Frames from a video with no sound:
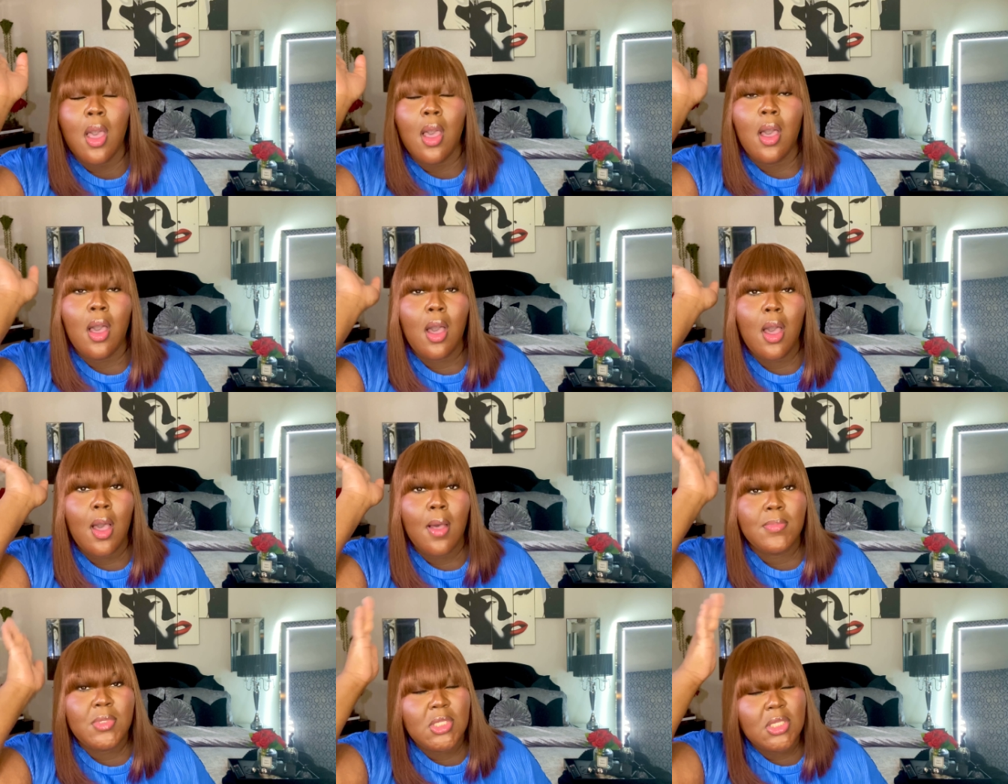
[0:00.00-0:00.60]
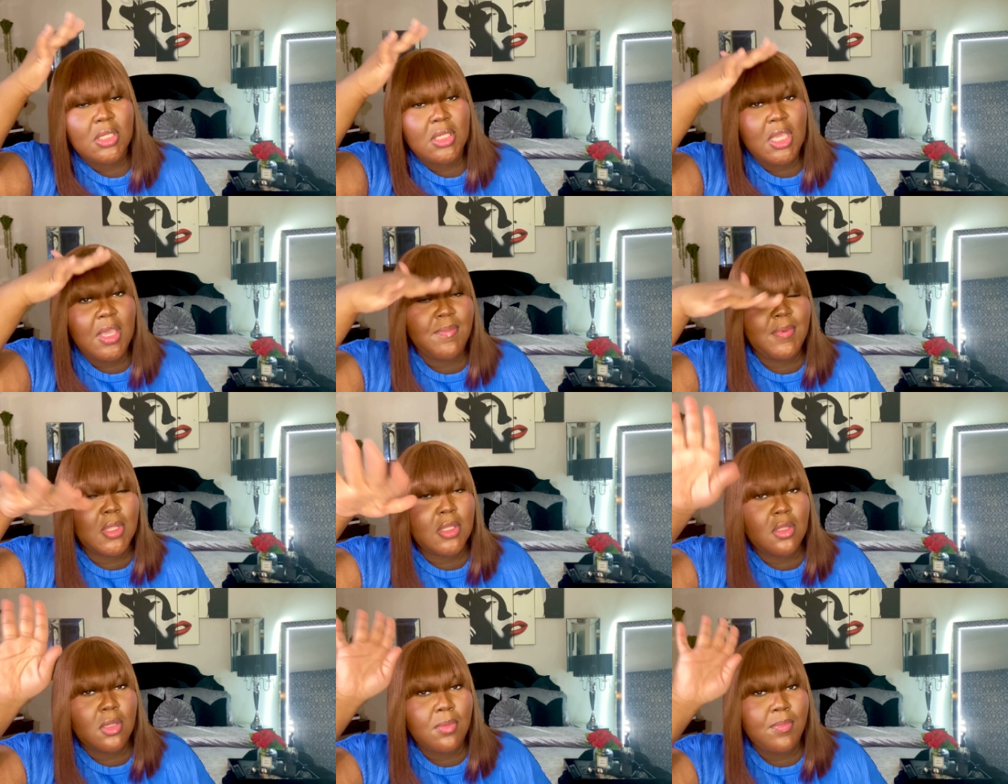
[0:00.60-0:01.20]
to
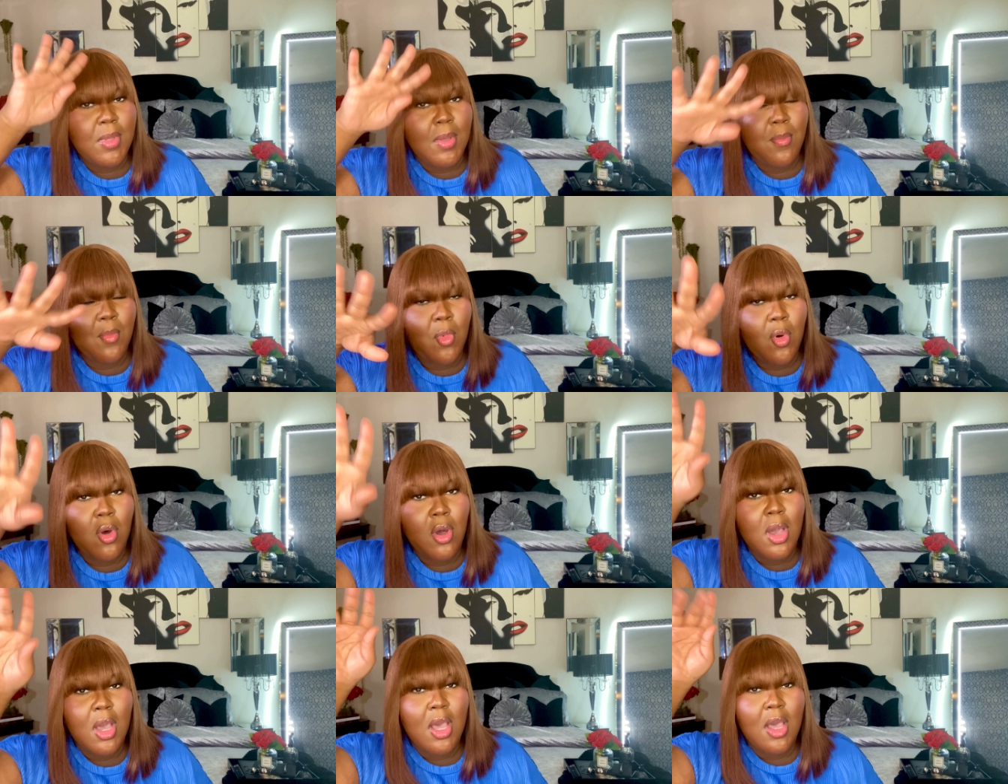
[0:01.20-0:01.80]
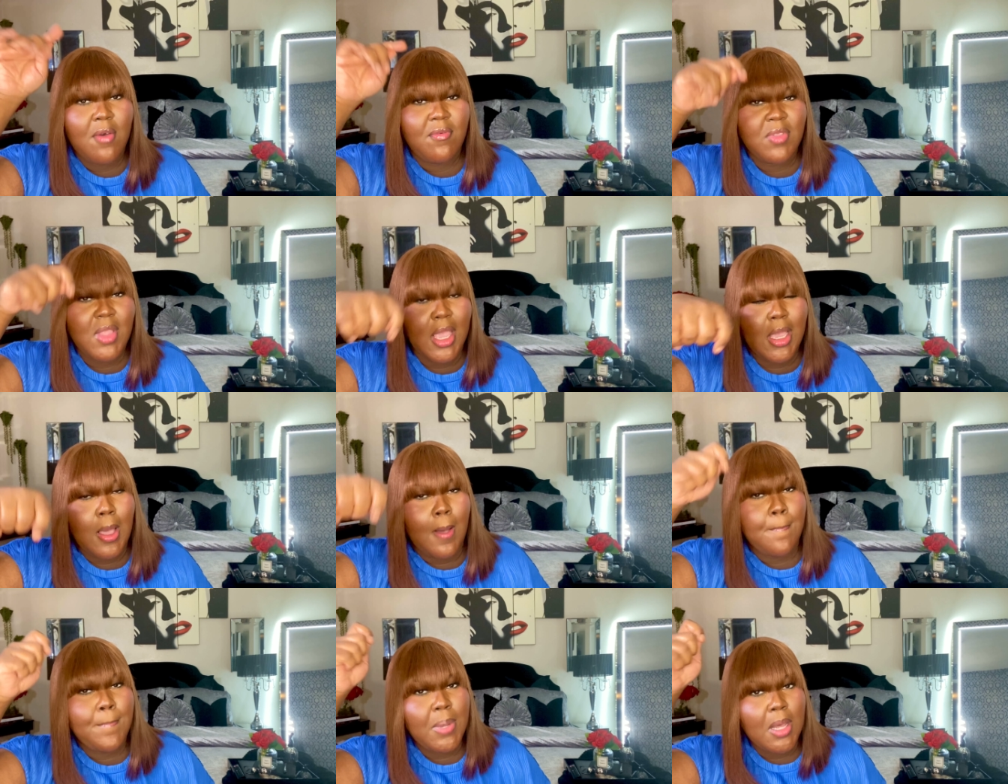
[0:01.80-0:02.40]
give it a little bit more of
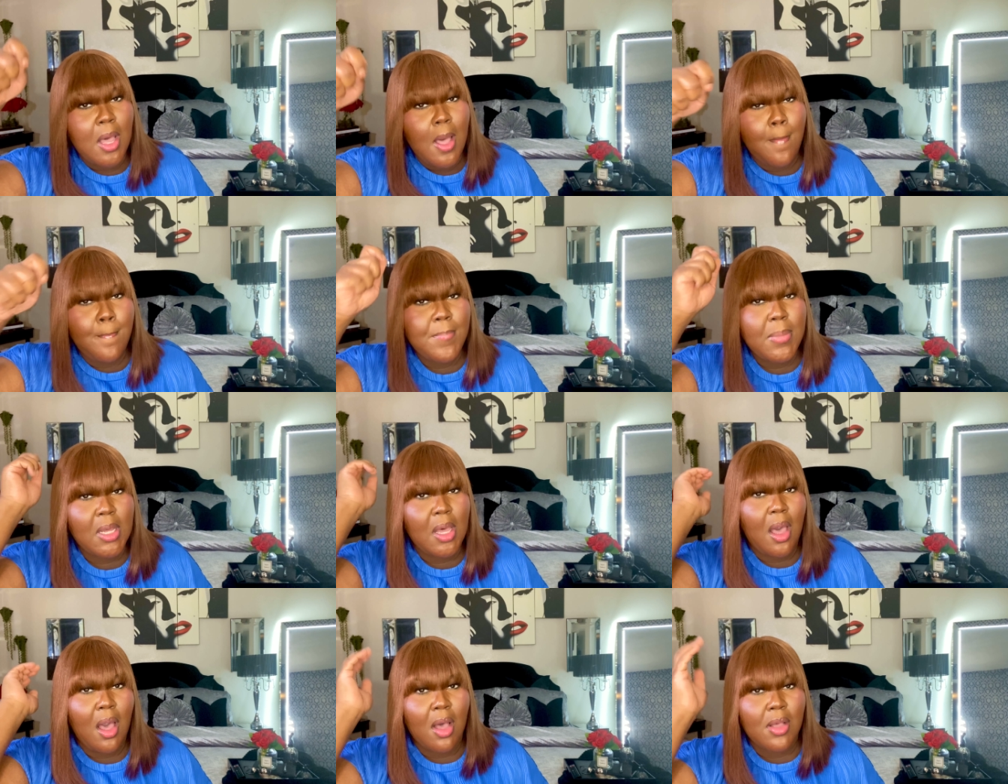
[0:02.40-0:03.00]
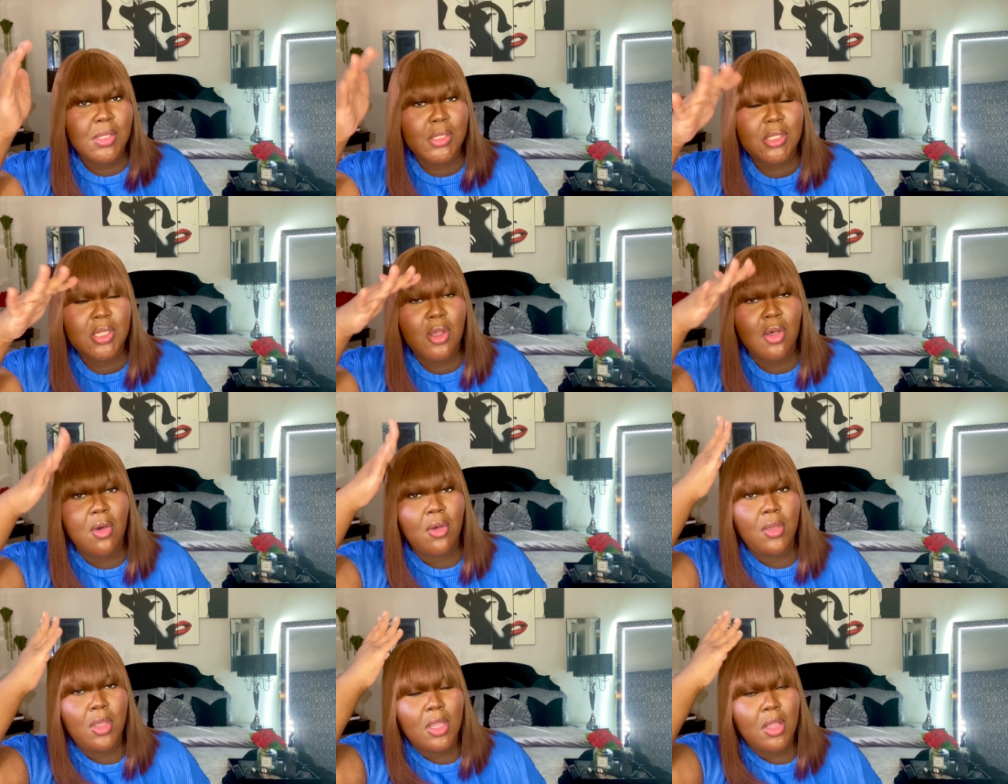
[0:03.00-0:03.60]
like a bump, but
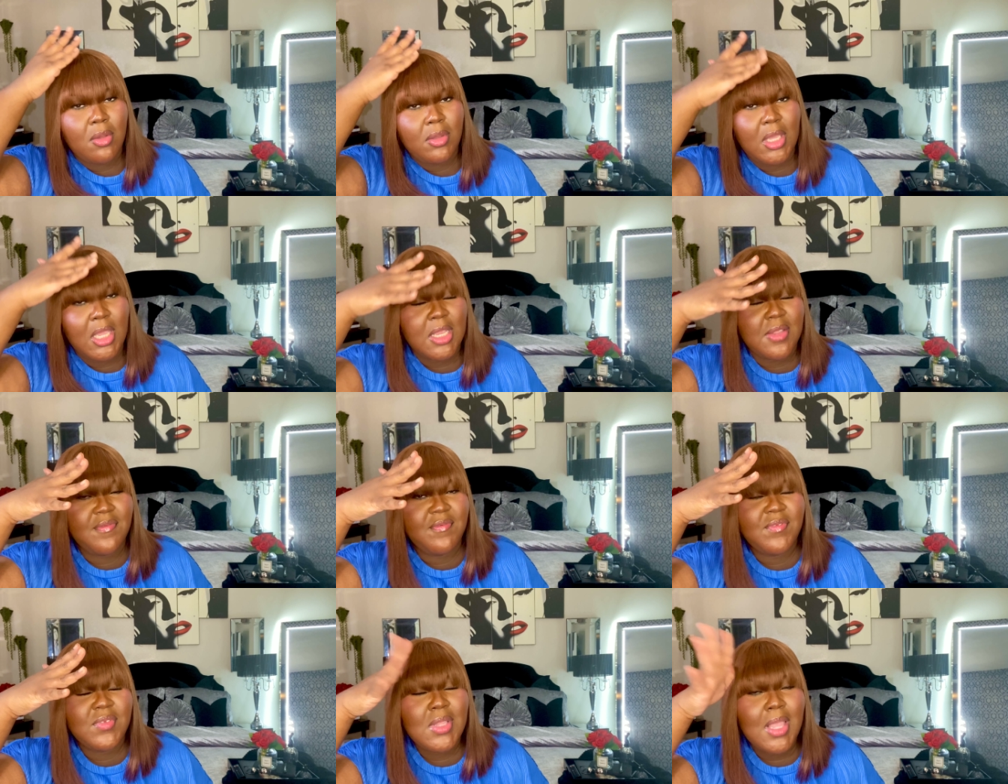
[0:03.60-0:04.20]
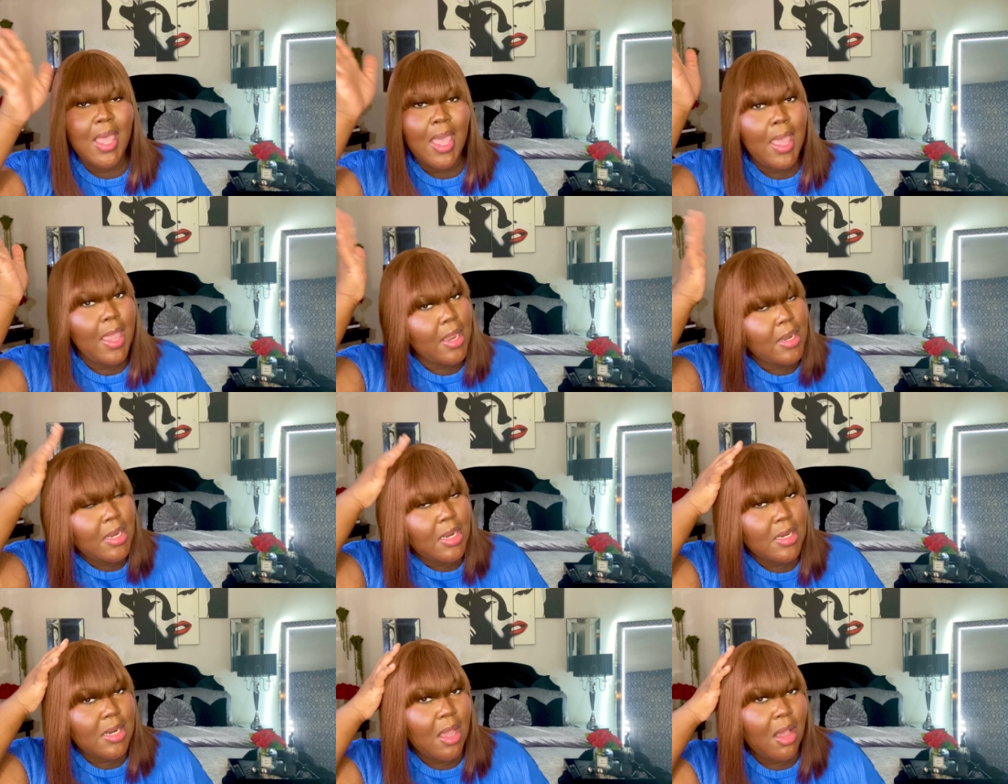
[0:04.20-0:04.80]
also, you know, get it flat.
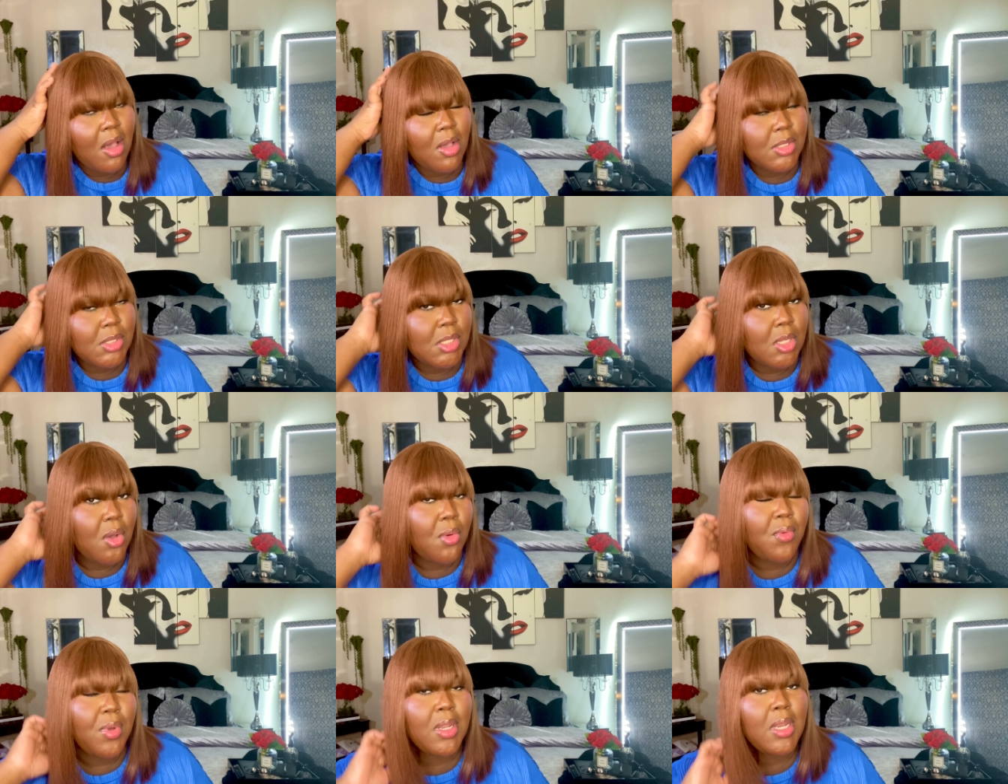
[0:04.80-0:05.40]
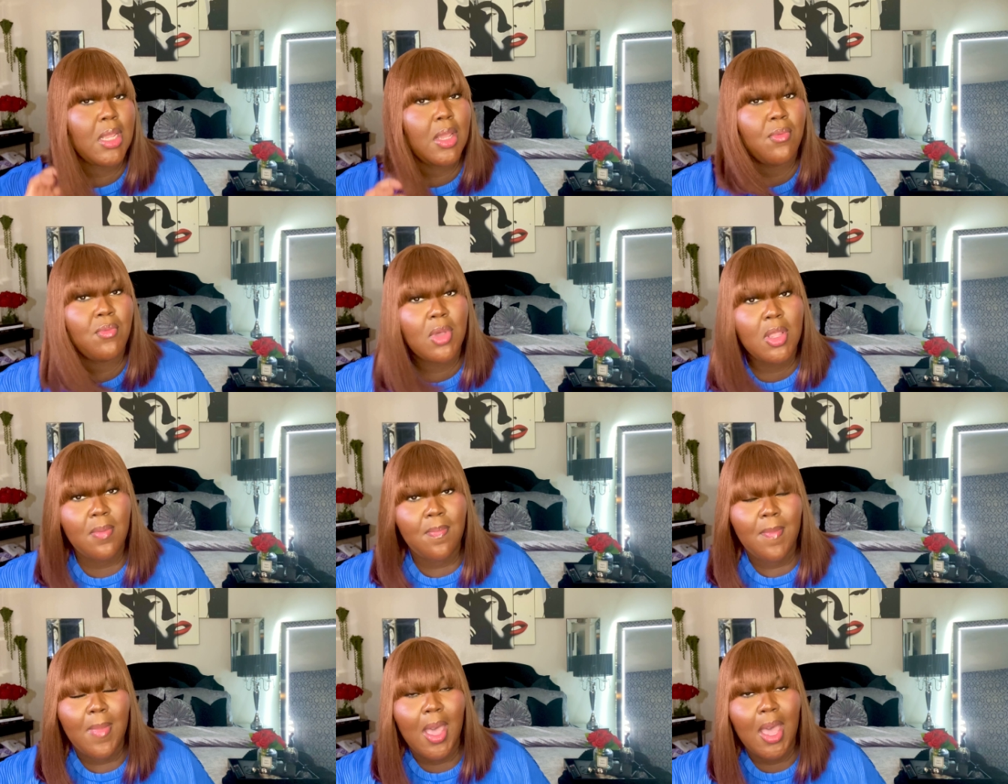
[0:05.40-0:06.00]
And then I also went in
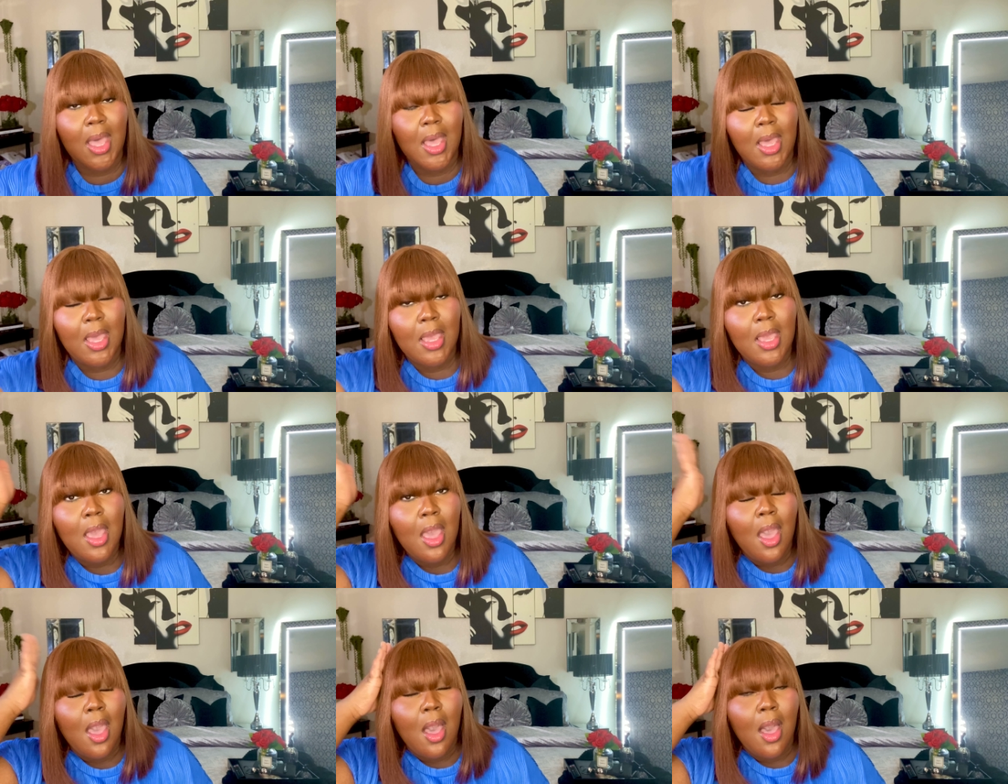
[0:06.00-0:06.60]
with my